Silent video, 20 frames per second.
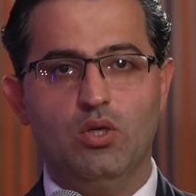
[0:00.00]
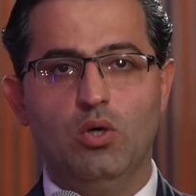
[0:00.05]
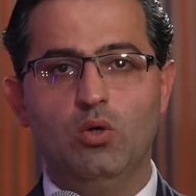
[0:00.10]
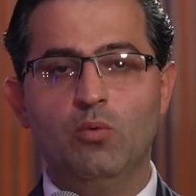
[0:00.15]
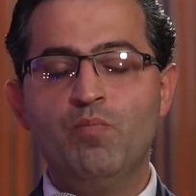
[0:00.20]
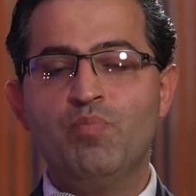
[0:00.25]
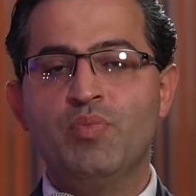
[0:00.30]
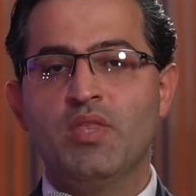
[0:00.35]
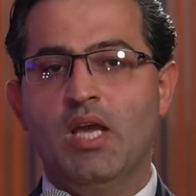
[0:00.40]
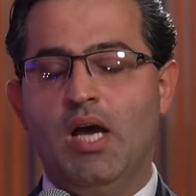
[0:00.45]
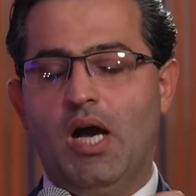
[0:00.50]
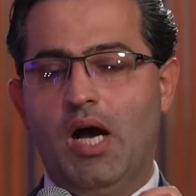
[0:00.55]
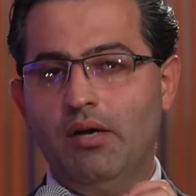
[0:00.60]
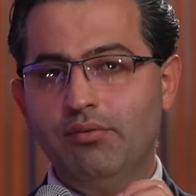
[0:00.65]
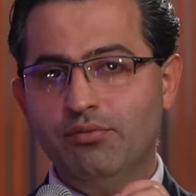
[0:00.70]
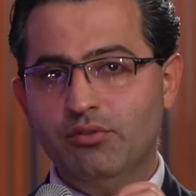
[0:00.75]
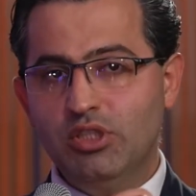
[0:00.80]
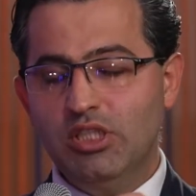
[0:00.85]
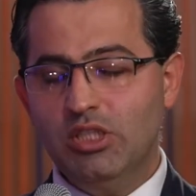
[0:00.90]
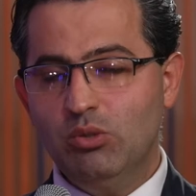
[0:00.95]
So
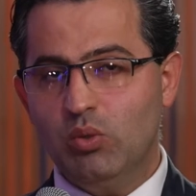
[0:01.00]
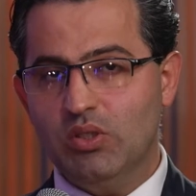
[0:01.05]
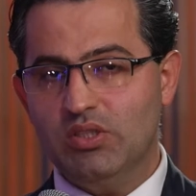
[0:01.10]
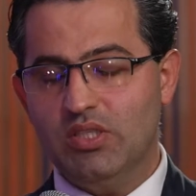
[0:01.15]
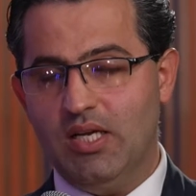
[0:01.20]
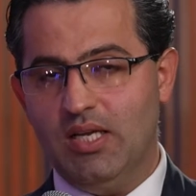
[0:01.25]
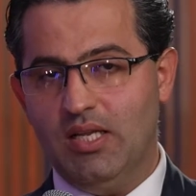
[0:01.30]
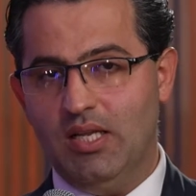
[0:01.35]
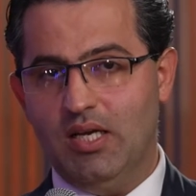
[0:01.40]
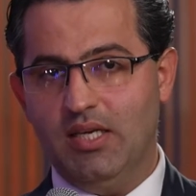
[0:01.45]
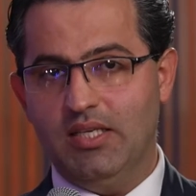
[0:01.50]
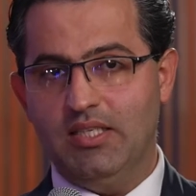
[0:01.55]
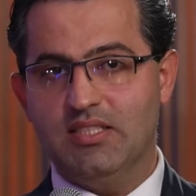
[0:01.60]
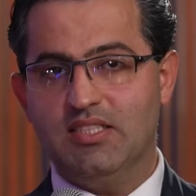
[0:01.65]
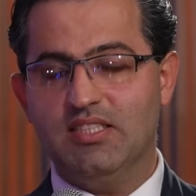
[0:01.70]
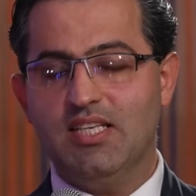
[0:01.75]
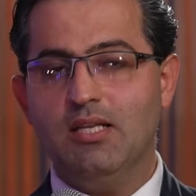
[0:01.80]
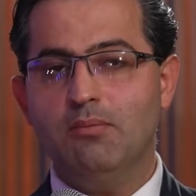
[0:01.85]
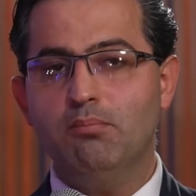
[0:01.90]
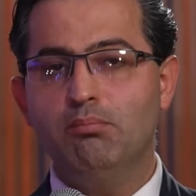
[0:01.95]
Off-Grid Water
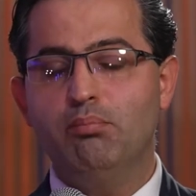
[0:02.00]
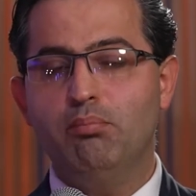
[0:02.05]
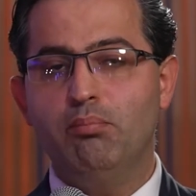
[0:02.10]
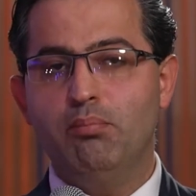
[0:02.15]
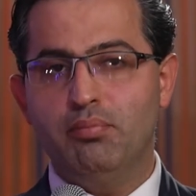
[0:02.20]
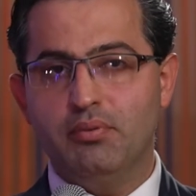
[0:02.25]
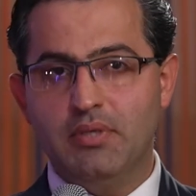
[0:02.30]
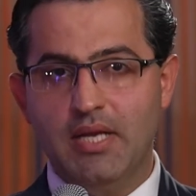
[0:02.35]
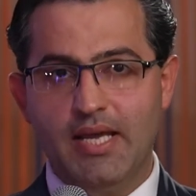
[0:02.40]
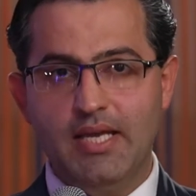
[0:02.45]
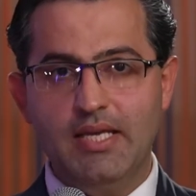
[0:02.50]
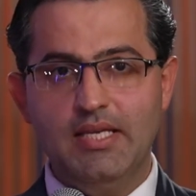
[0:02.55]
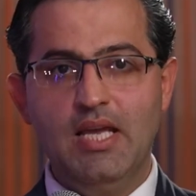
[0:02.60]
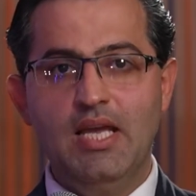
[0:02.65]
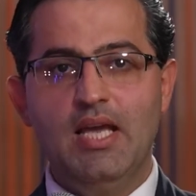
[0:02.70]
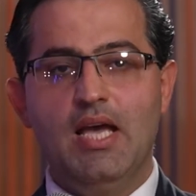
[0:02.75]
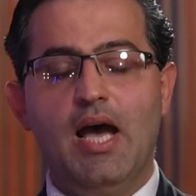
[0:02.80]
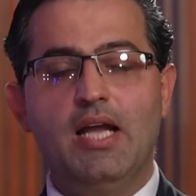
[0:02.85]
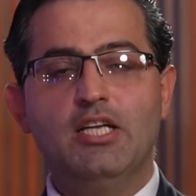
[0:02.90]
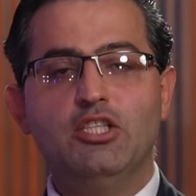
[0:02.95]
Alliance can play
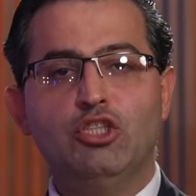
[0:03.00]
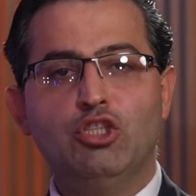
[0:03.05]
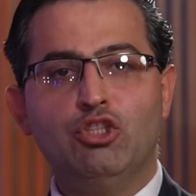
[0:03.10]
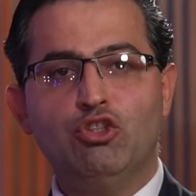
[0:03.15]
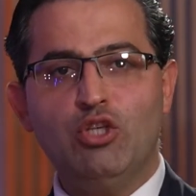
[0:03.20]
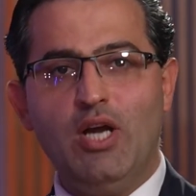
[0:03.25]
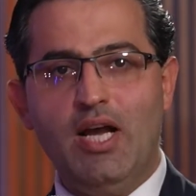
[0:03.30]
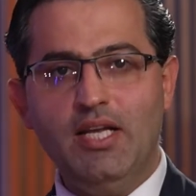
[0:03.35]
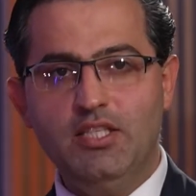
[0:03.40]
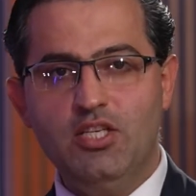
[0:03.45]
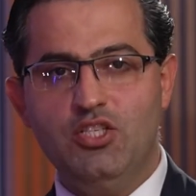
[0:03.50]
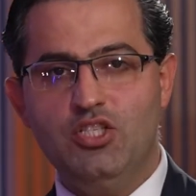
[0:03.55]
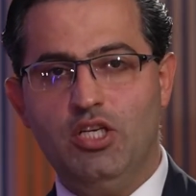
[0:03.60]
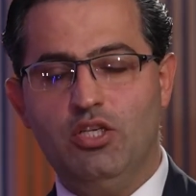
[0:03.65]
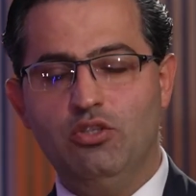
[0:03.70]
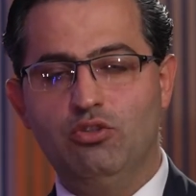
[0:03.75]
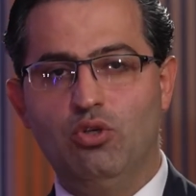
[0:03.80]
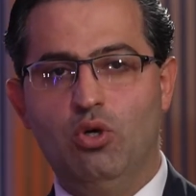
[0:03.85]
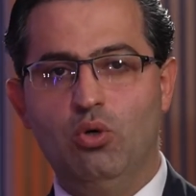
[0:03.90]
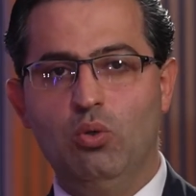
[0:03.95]
a
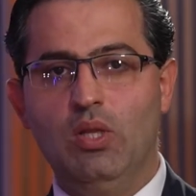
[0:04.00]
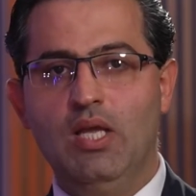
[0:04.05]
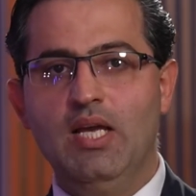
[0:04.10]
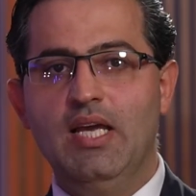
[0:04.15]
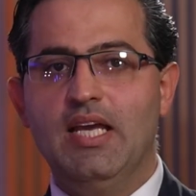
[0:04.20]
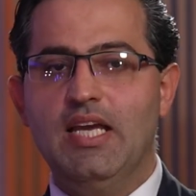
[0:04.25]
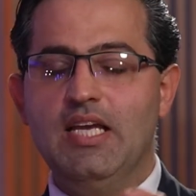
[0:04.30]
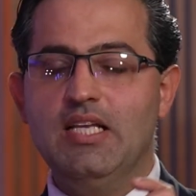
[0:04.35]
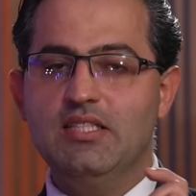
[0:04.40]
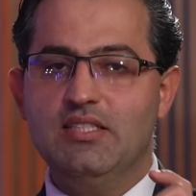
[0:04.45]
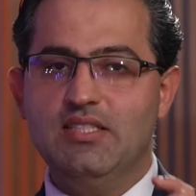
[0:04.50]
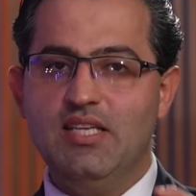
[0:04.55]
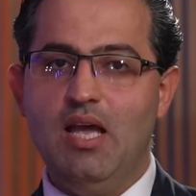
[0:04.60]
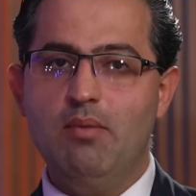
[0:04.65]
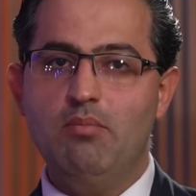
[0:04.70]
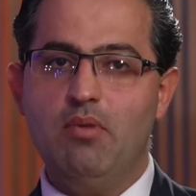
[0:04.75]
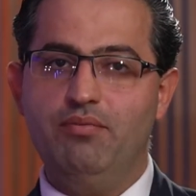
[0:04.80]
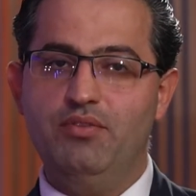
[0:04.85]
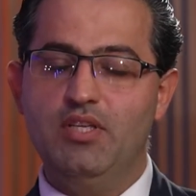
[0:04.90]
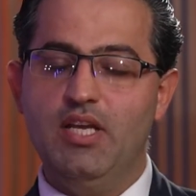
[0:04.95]
strategic role in
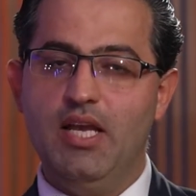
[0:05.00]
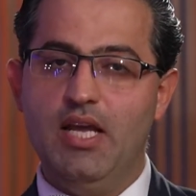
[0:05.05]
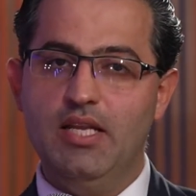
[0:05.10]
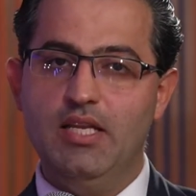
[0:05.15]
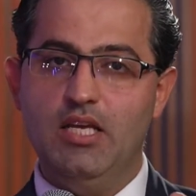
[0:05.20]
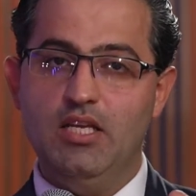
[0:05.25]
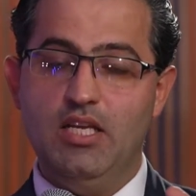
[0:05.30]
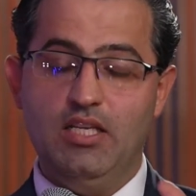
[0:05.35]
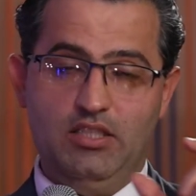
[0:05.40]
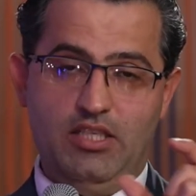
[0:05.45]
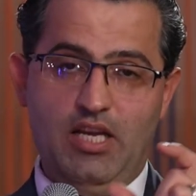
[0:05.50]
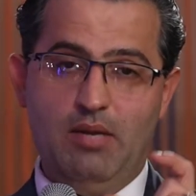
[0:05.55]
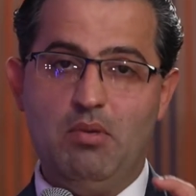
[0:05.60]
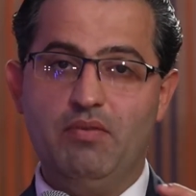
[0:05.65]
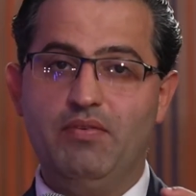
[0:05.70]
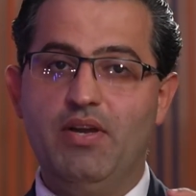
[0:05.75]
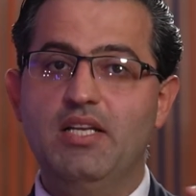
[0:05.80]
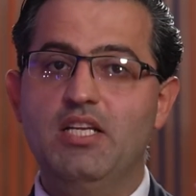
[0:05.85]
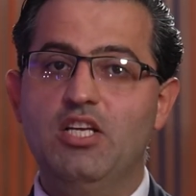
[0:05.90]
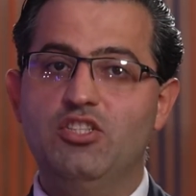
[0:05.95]
terms
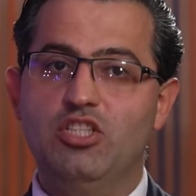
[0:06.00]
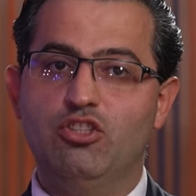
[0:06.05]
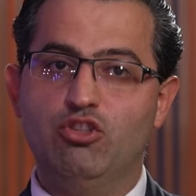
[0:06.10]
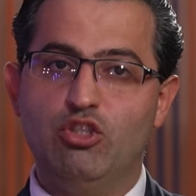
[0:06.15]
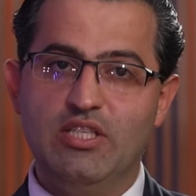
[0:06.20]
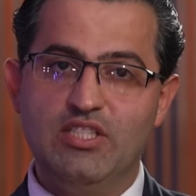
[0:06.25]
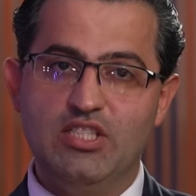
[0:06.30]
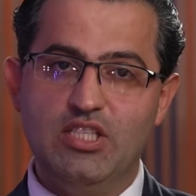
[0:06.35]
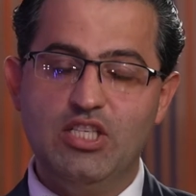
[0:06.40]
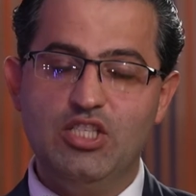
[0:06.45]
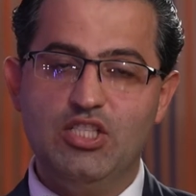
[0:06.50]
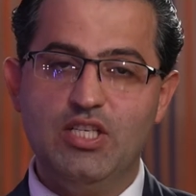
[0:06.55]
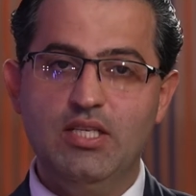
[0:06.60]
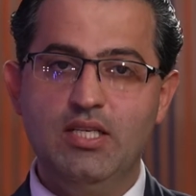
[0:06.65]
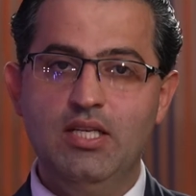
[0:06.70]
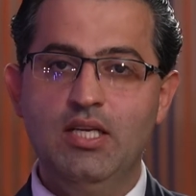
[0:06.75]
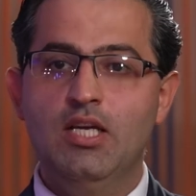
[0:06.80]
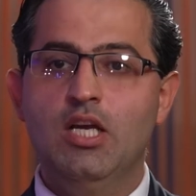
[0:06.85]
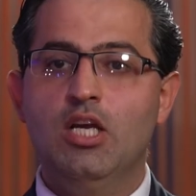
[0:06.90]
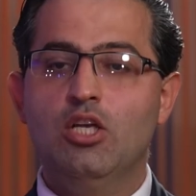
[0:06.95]
of energy
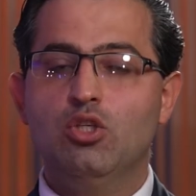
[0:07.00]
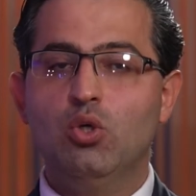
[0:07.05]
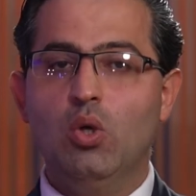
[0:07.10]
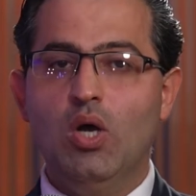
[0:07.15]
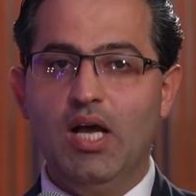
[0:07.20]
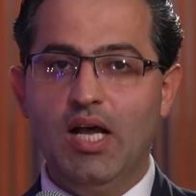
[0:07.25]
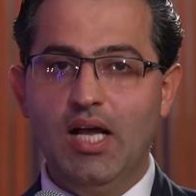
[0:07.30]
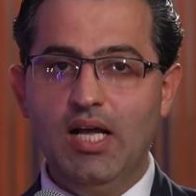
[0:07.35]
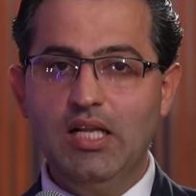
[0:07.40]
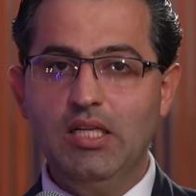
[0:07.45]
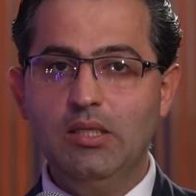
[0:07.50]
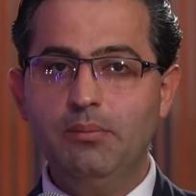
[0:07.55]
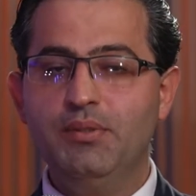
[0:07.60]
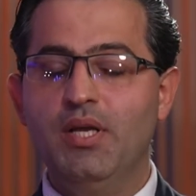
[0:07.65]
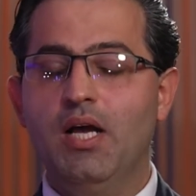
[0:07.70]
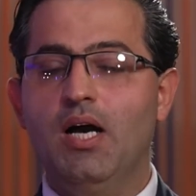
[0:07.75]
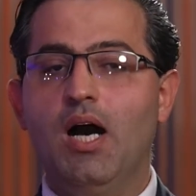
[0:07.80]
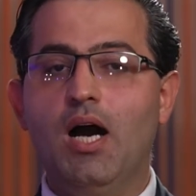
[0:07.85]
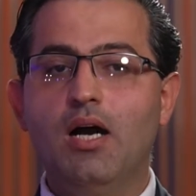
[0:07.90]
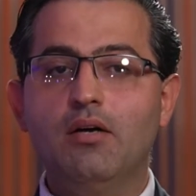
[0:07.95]
transition to
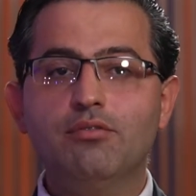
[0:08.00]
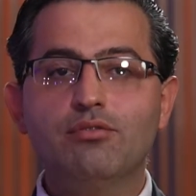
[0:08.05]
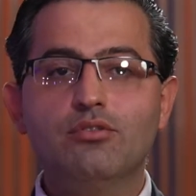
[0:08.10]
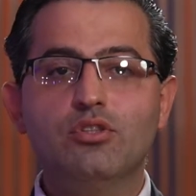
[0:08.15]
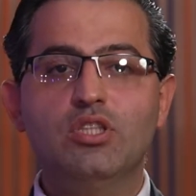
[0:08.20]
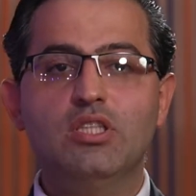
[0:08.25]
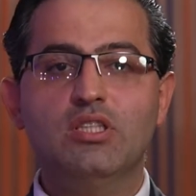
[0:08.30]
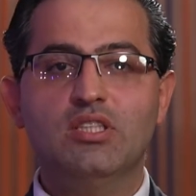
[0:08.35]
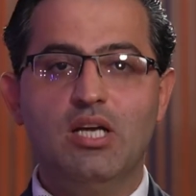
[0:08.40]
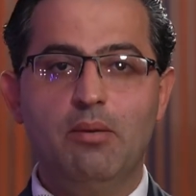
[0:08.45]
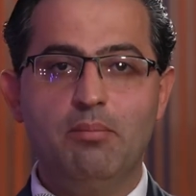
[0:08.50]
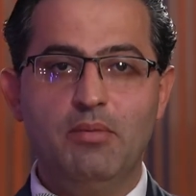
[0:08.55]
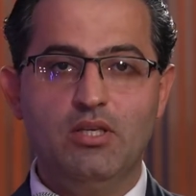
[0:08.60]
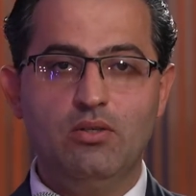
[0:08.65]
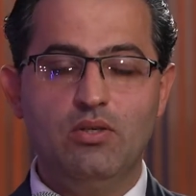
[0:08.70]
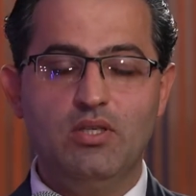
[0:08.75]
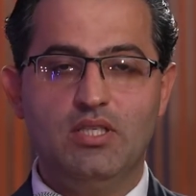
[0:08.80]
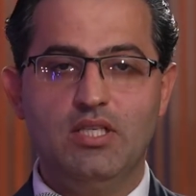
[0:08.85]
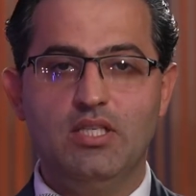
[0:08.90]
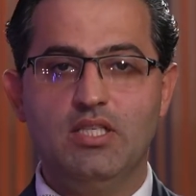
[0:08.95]
help off-grid
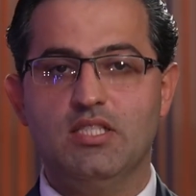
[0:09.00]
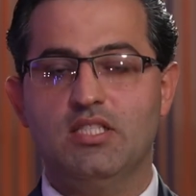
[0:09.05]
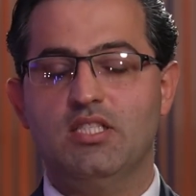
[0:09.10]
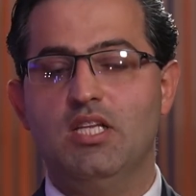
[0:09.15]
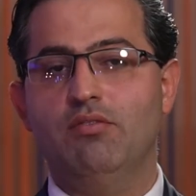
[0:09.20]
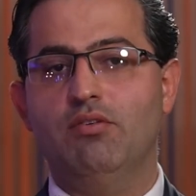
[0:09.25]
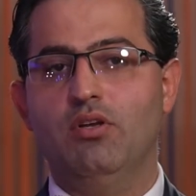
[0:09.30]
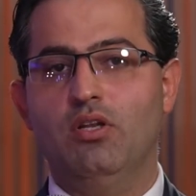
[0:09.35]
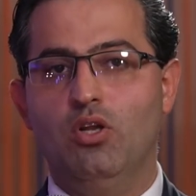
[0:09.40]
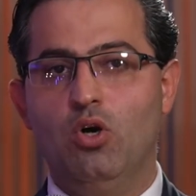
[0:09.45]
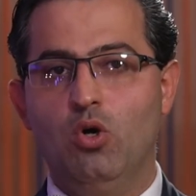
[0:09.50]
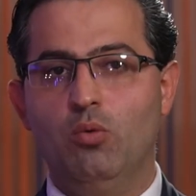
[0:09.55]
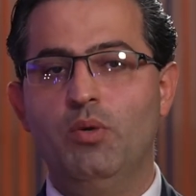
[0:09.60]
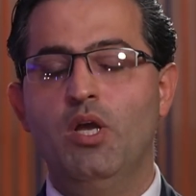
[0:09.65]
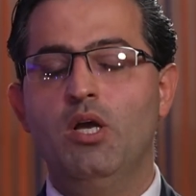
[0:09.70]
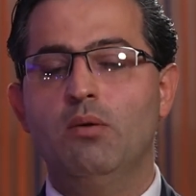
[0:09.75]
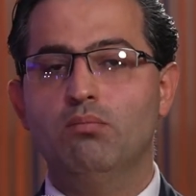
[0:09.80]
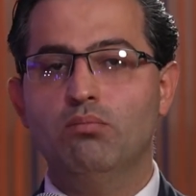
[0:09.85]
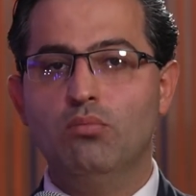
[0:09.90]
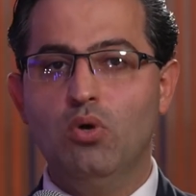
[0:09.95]
communities
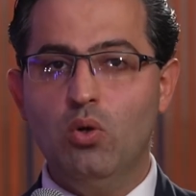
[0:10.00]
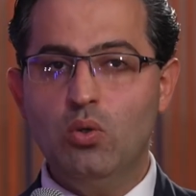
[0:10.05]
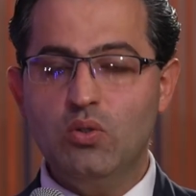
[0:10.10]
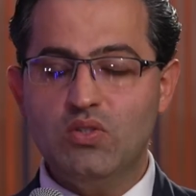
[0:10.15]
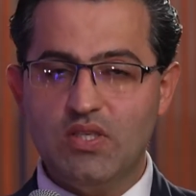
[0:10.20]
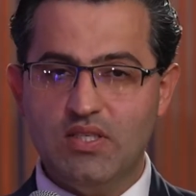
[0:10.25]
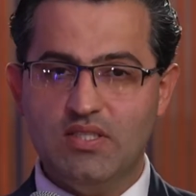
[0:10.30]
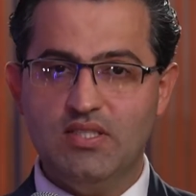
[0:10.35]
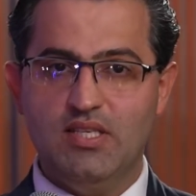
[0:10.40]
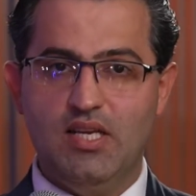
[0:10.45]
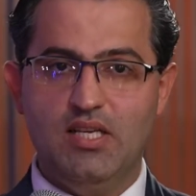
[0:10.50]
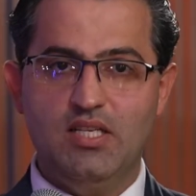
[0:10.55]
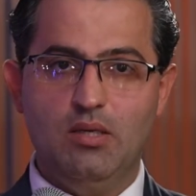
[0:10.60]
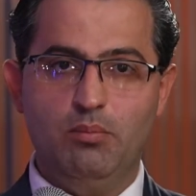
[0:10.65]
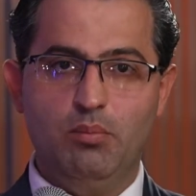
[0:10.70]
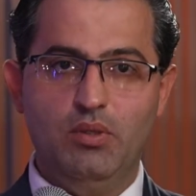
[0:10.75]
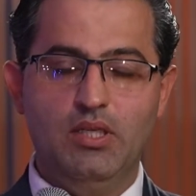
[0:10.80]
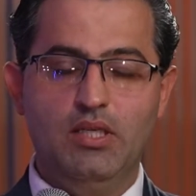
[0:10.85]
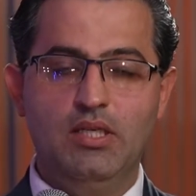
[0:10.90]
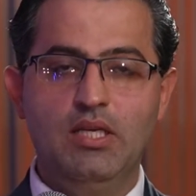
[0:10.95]
develop more
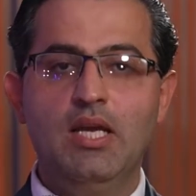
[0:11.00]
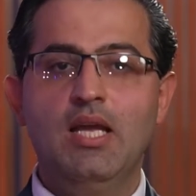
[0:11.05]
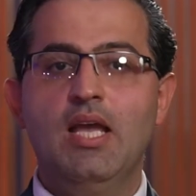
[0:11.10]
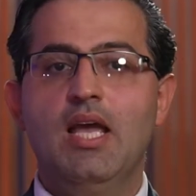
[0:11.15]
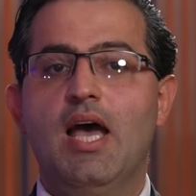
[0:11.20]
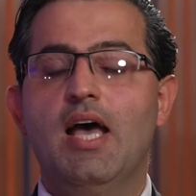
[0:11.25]
sustainably